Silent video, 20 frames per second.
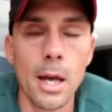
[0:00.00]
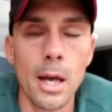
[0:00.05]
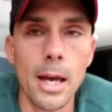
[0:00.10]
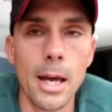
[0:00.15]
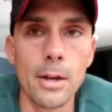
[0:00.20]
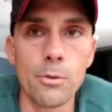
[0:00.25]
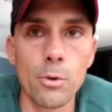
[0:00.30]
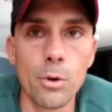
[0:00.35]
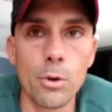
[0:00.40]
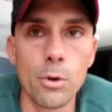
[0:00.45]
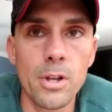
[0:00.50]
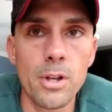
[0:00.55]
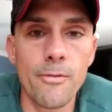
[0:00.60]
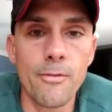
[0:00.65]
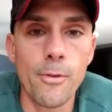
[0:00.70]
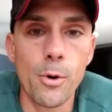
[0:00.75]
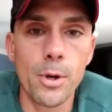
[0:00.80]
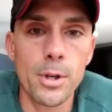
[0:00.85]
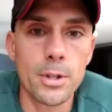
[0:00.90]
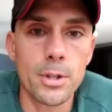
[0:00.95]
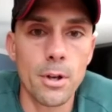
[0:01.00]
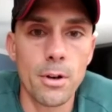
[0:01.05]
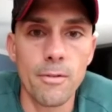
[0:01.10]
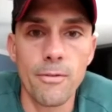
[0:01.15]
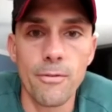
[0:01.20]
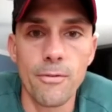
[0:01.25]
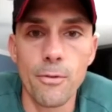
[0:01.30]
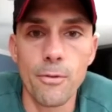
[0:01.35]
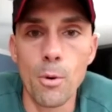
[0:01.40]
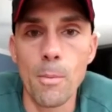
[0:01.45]
and really focus on
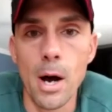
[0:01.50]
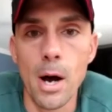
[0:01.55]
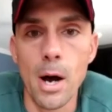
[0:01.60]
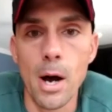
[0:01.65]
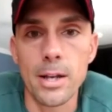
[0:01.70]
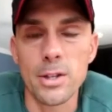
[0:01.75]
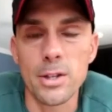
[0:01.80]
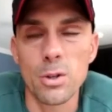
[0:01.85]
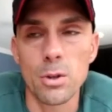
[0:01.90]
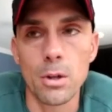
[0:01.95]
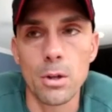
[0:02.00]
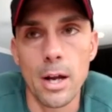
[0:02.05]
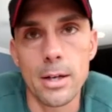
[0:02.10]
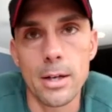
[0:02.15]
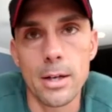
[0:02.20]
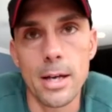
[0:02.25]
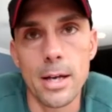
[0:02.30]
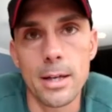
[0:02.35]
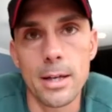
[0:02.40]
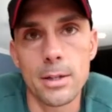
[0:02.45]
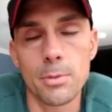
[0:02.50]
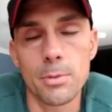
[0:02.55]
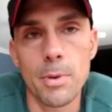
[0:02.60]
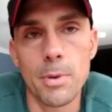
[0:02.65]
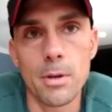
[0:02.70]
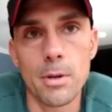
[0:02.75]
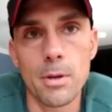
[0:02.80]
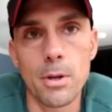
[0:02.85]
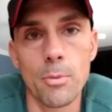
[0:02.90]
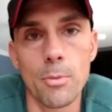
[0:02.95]
full body. So a lot of days,
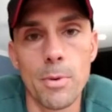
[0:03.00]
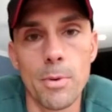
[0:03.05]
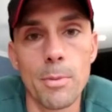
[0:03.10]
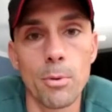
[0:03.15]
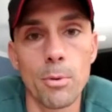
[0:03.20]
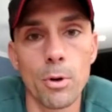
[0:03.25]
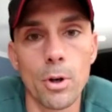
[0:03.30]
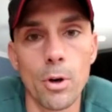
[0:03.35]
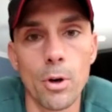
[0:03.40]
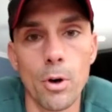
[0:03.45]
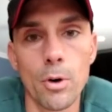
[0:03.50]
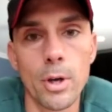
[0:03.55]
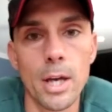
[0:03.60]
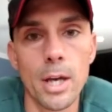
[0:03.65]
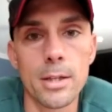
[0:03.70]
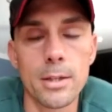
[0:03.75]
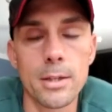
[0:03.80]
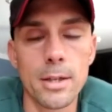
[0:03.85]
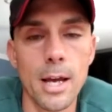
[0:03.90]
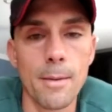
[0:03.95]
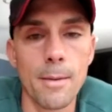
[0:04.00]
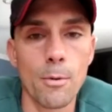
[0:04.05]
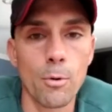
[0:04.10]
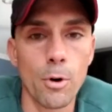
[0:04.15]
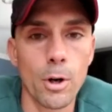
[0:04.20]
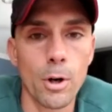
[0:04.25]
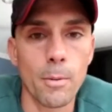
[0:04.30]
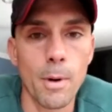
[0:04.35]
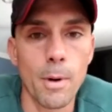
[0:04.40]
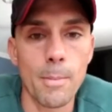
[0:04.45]
people go, okay, today I'm gonna
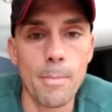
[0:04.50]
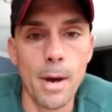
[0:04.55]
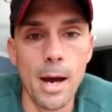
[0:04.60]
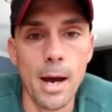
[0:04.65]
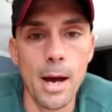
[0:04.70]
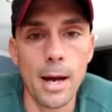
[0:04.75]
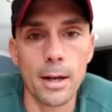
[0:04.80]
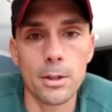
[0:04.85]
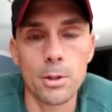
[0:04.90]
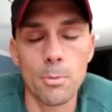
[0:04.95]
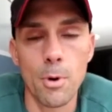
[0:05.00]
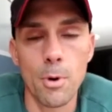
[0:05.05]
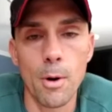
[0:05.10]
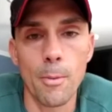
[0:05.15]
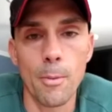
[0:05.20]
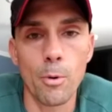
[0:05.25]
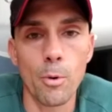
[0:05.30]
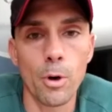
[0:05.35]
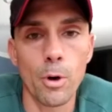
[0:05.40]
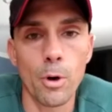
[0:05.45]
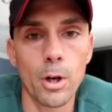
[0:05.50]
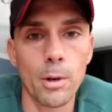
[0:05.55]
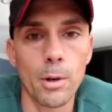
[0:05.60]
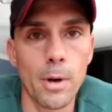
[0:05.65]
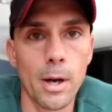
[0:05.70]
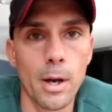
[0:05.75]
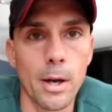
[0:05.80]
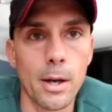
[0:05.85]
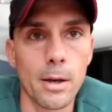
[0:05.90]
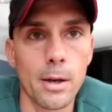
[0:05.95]
work on my back. Tomorrow I'm gonna work on
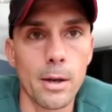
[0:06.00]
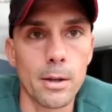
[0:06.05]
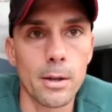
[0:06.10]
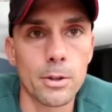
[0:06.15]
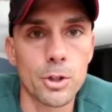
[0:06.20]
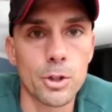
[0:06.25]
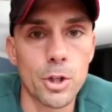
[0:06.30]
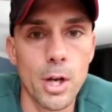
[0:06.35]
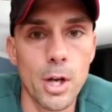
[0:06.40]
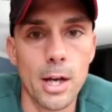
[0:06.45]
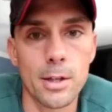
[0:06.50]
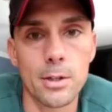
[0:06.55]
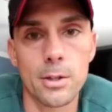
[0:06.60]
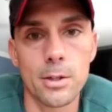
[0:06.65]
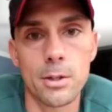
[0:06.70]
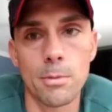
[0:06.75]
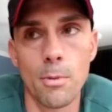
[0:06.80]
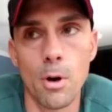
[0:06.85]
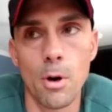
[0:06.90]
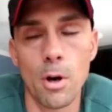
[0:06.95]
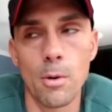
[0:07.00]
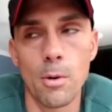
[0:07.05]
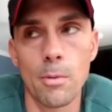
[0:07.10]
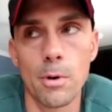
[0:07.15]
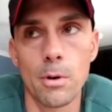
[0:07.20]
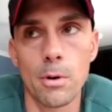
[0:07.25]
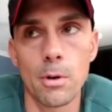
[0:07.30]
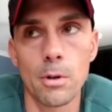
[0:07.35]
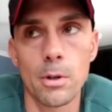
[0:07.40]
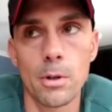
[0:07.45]
my chest. Tomorrow
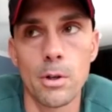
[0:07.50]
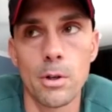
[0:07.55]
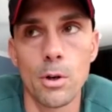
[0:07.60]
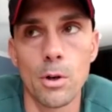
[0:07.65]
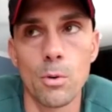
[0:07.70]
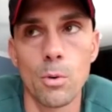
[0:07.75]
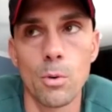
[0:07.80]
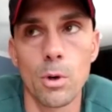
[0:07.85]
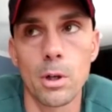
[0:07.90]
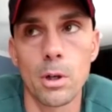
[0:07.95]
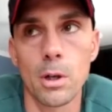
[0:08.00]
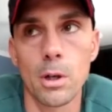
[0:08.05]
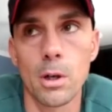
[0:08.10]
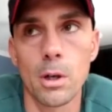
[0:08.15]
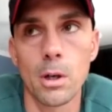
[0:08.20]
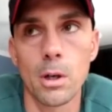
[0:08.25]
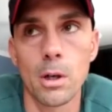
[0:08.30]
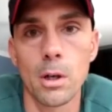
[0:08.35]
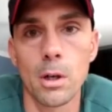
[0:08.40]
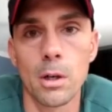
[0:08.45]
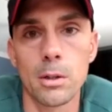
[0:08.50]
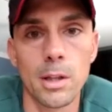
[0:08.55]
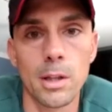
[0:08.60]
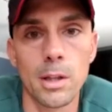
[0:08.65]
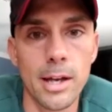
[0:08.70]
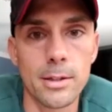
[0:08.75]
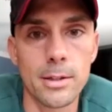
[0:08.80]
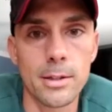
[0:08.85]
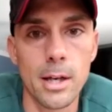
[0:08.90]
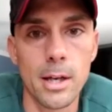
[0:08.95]
I'm gonna, work on
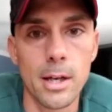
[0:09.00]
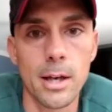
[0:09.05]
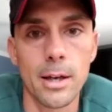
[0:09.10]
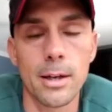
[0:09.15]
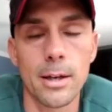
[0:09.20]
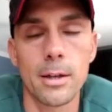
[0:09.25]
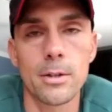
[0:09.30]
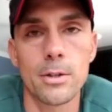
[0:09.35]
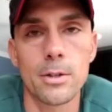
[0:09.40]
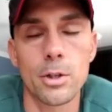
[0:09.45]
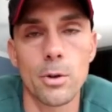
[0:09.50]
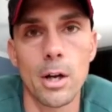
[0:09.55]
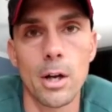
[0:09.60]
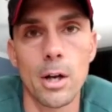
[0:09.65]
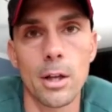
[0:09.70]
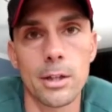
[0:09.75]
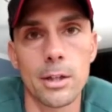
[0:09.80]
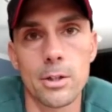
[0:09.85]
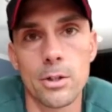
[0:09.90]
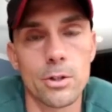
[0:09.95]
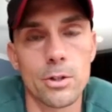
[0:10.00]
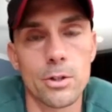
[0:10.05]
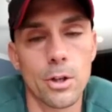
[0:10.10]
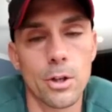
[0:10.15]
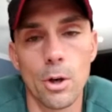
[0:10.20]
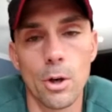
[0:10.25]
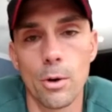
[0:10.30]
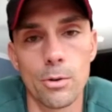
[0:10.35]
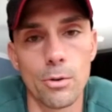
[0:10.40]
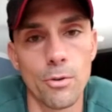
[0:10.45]
leg day. So I like to just
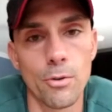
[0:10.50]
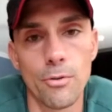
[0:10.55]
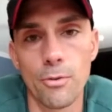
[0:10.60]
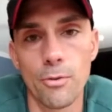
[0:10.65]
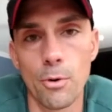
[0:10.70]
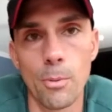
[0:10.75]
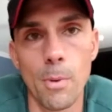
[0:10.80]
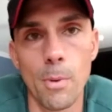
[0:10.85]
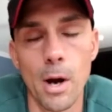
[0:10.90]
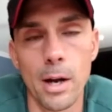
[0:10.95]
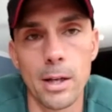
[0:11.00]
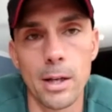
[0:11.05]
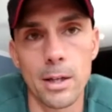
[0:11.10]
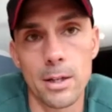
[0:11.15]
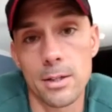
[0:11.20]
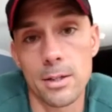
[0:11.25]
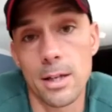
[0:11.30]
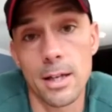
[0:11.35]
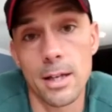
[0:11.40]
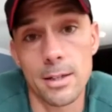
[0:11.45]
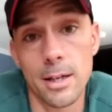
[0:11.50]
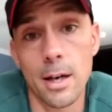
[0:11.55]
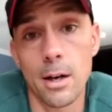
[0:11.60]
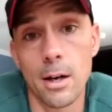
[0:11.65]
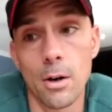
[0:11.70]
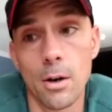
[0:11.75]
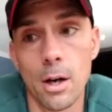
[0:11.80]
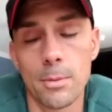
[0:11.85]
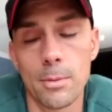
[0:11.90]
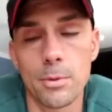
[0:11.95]
go and do a full body, because that's how
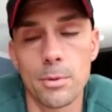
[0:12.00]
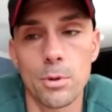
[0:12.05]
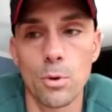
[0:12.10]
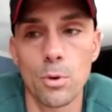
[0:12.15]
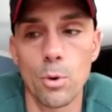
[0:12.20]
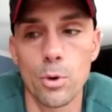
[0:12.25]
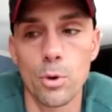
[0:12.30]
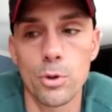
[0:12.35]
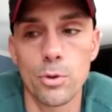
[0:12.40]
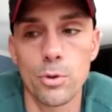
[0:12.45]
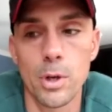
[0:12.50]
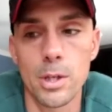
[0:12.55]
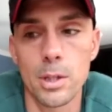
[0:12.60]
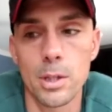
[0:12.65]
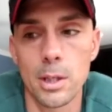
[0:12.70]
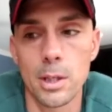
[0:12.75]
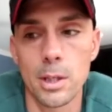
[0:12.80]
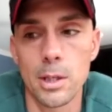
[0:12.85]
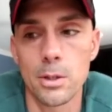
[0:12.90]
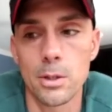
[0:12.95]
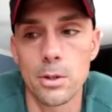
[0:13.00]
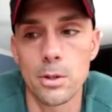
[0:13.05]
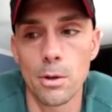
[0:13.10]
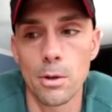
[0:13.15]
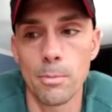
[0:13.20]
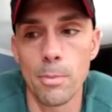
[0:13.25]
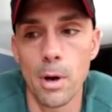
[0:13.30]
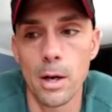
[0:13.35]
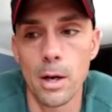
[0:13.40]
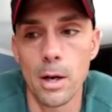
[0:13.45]
obstacle course racing is. Your
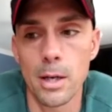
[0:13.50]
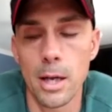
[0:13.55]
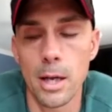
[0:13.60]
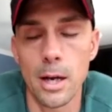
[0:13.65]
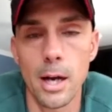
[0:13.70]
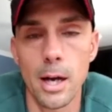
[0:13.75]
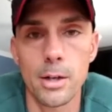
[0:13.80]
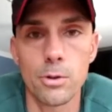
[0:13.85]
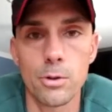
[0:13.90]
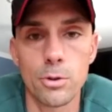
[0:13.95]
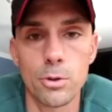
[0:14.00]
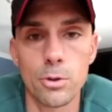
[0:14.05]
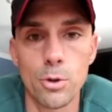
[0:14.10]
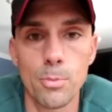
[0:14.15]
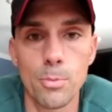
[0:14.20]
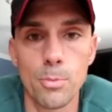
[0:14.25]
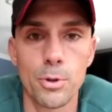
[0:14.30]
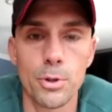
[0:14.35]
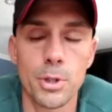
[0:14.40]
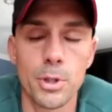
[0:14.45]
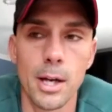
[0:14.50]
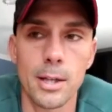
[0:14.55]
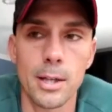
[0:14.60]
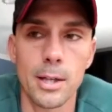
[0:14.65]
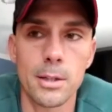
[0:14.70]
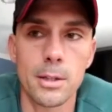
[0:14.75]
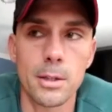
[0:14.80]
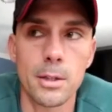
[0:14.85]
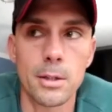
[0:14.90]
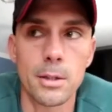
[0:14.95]
body, and I do
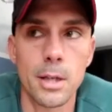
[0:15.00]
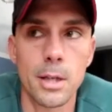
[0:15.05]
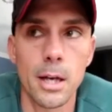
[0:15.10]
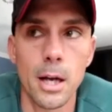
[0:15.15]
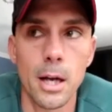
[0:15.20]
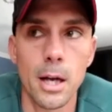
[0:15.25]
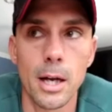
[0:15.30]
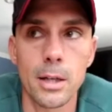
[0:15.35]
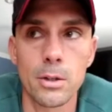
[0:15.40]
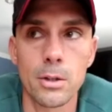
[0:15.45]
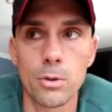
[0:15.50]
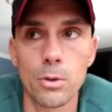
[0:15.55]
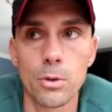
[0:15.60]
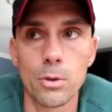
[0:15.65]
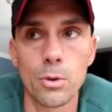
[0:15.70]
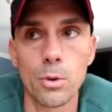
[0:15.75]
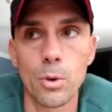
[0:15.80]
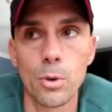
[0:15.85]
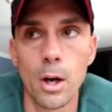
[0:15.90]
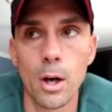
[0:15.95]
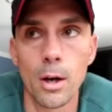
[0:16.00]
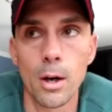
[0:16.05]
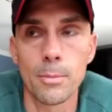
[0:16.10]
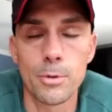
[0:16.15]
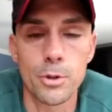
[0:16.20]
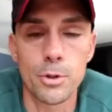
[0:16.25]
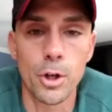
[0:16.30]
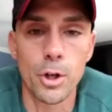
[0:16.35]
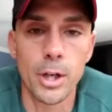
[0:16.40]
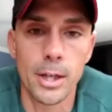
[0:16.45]
supersets and I do
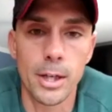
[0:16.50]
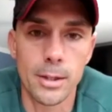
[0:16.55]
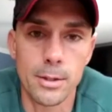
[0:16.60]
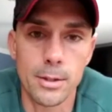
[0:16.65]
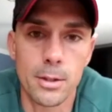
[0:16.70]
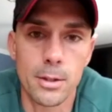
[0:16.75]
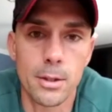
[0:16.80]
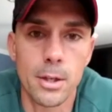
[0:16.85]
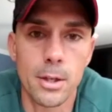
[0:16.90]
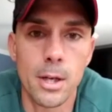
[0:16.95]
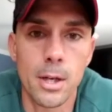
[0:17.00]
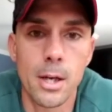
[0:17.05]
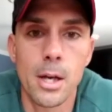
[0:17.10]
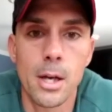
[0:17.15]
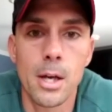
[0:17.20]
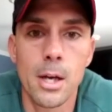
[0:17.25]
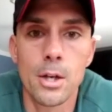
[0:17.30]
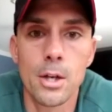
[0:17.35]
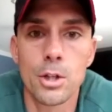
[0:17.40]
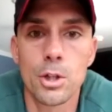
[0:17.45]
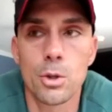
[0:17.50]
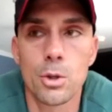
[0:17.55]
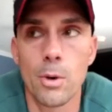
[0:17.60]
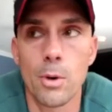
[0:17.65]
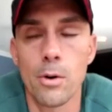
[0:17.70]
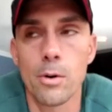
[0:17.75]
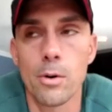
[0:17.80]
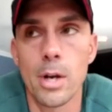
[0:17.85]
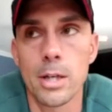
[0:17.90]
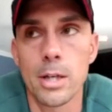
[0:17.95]
circuits. So I
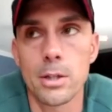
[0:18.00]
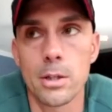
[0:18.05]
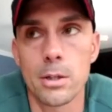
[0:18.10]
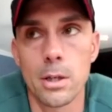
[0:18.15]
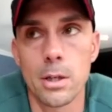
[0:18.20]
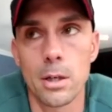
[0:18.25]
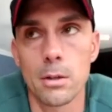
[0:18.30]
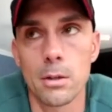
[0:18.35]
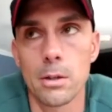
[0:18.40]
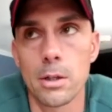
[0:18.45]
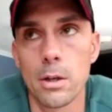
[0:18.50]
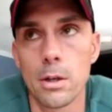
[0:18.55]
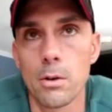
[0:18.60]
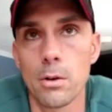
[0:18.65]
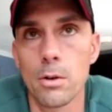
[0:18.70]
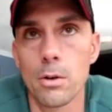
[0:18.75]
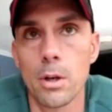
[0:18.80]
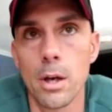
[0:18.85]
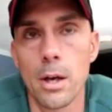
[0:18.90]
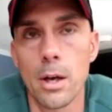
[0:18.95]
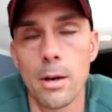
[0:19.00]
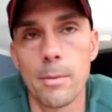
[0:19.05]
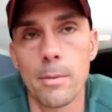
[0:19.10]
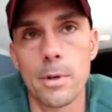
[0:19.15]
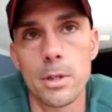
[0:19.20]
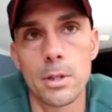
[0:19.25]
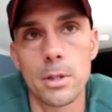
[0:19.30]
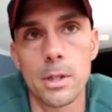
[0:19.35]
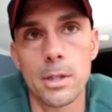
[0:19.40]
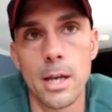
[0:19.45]
don't necessarily go, okay, I'm gonna
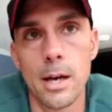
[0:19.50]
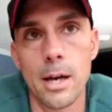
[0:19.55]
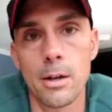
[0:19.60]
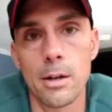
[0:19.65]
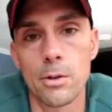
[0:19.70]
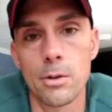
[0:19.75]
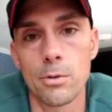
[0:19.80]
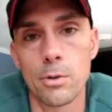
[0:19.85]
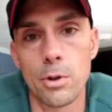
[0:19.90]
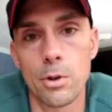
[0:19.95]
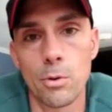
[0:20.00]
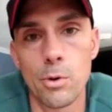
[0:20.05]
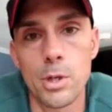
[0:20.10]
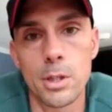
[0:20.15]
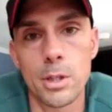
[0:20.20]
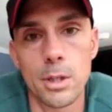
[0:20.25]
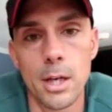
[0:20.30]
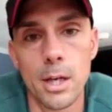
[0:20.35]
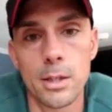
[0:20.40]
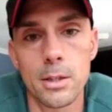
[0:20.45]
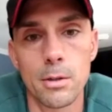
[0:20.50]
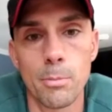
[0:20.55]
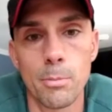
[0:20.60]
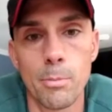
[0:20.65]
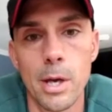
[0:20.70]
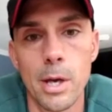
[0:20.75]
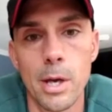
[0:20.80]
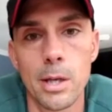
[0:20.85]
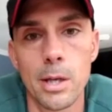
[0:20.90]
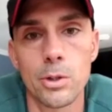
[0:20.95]
sit down and do 3 sets of
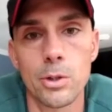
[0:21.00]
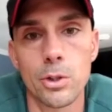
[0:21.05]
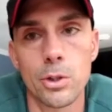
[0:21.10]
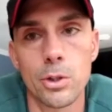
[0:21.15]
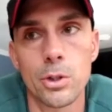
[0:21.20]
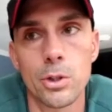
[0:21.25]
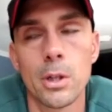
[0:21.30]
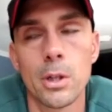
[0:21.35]
bench,